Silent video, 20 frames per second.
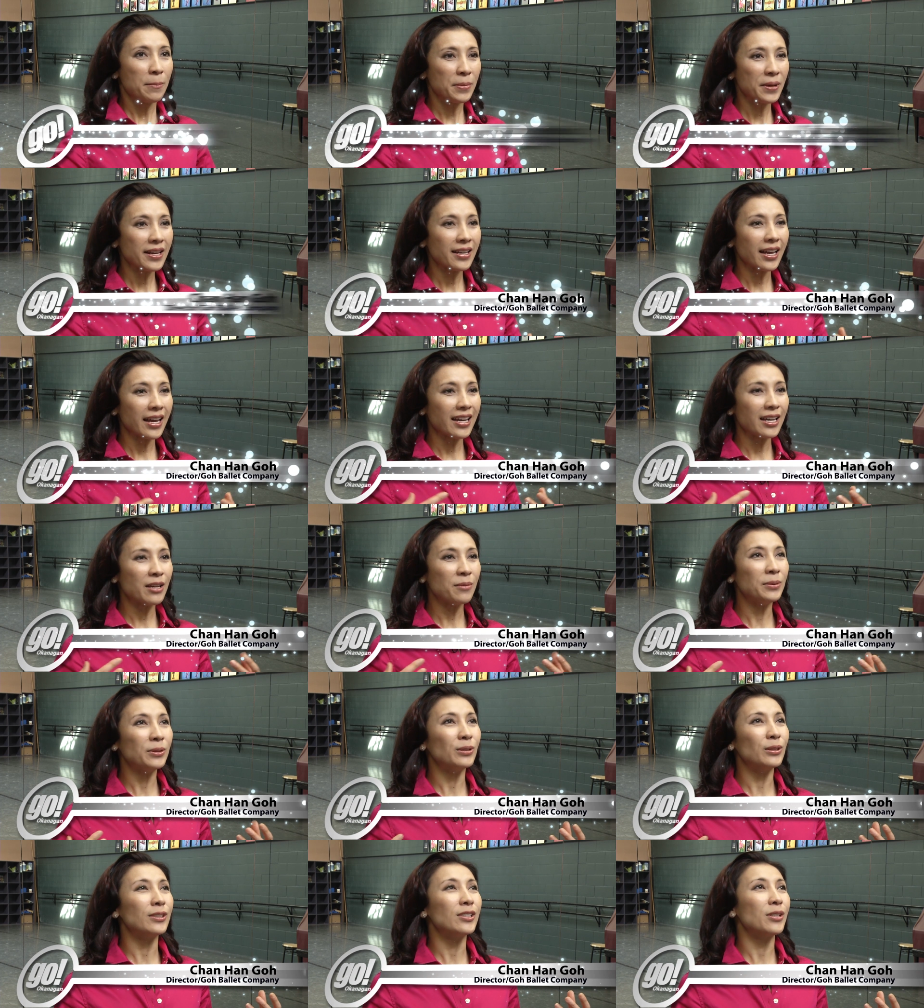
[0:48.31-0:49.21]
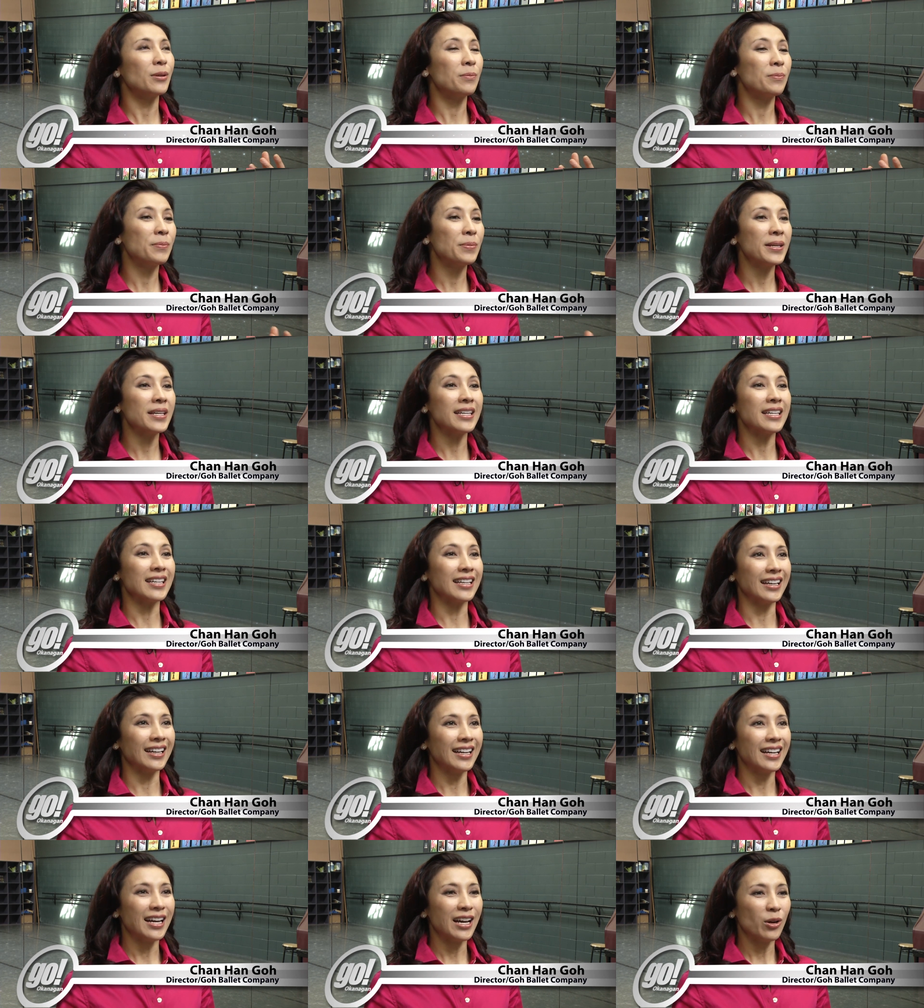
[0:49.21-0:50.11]
being able to be
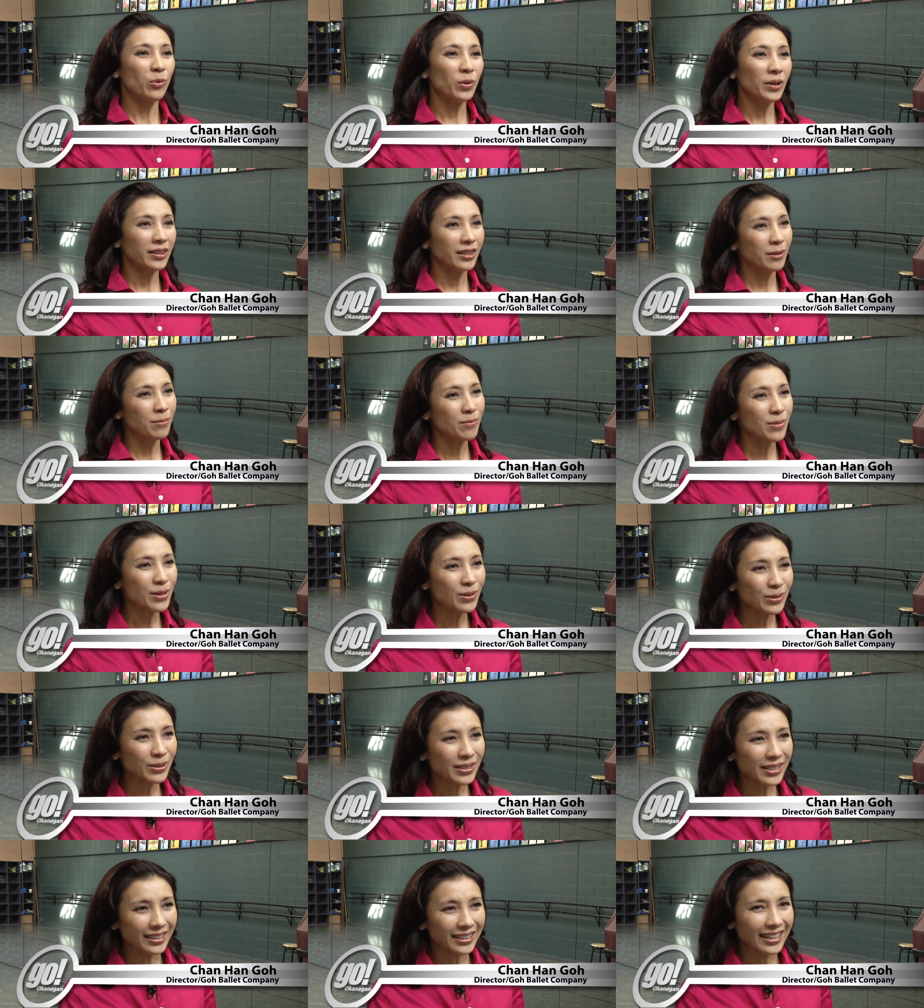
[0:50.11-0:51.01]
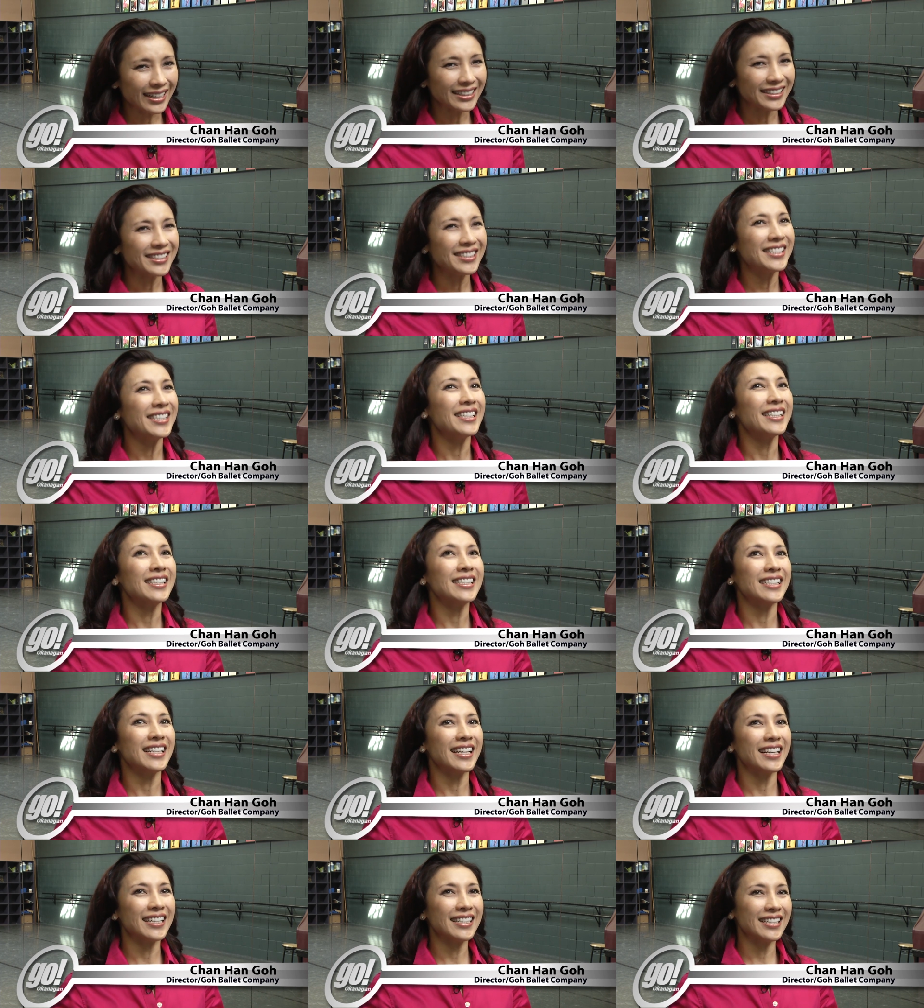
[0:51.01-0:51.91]
what the music had
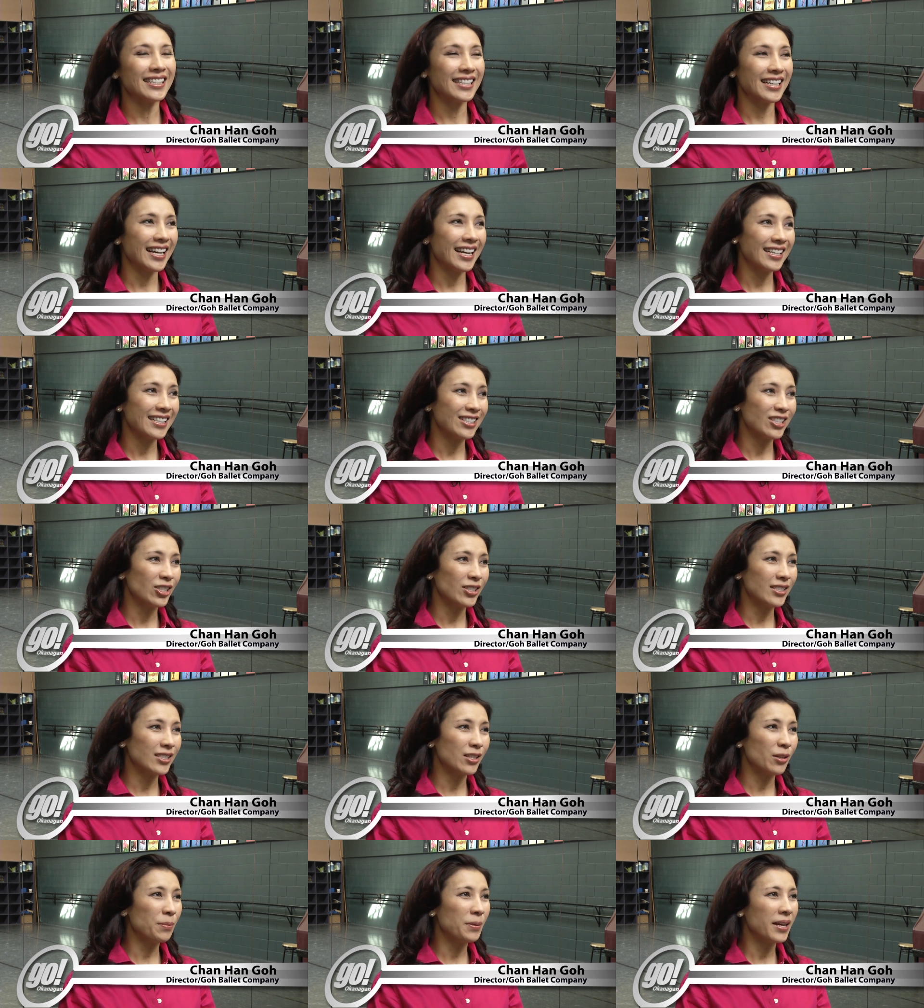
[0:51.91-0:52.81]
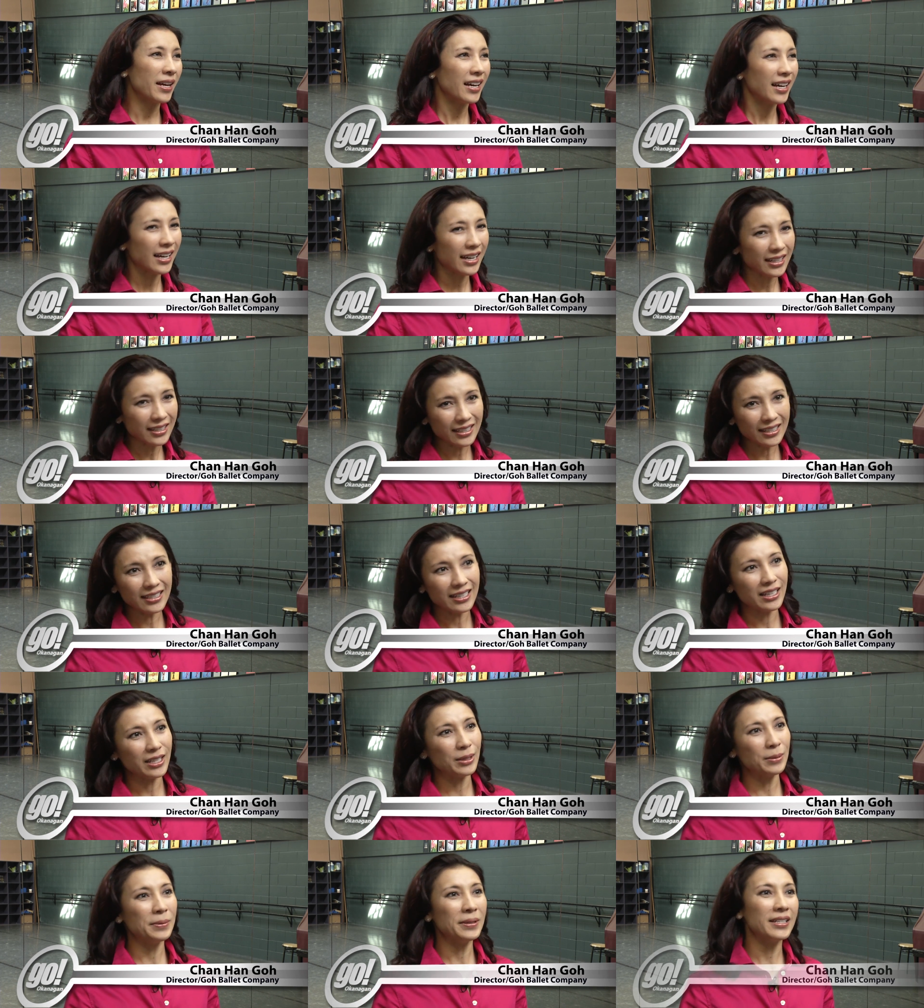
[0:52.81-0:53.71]
dictated and just to be
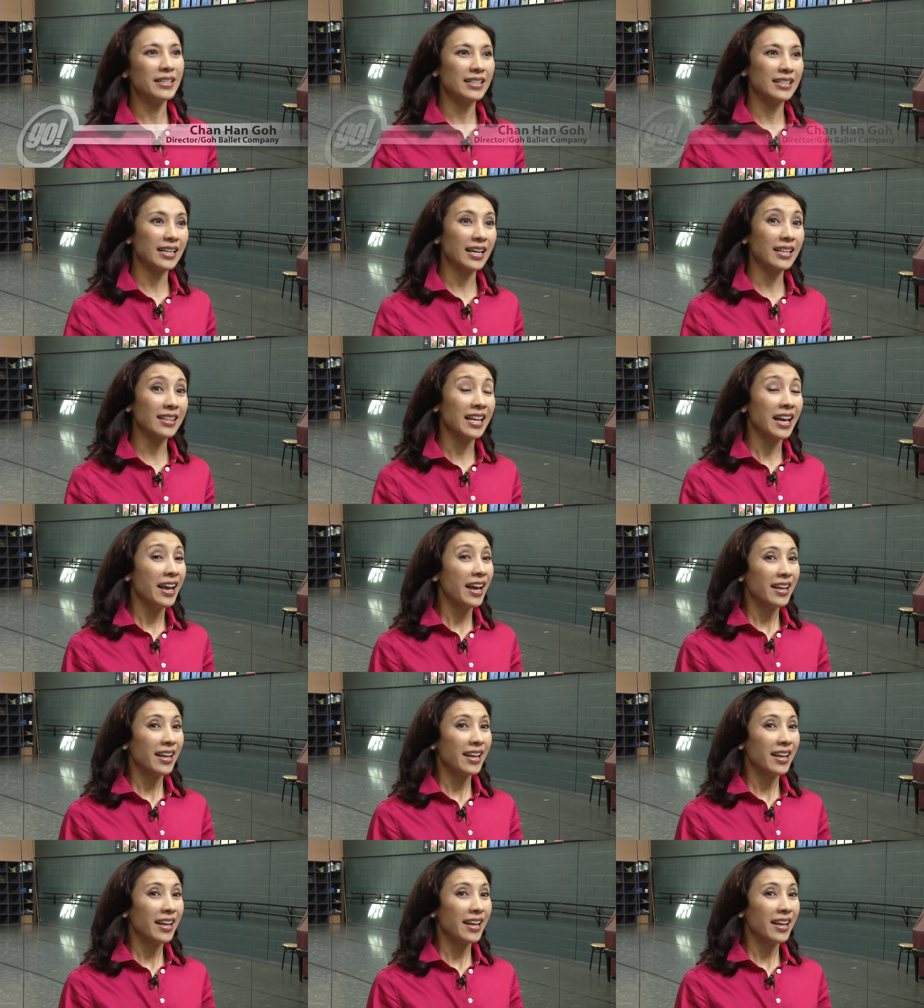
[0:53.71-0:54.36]
uninhibited. And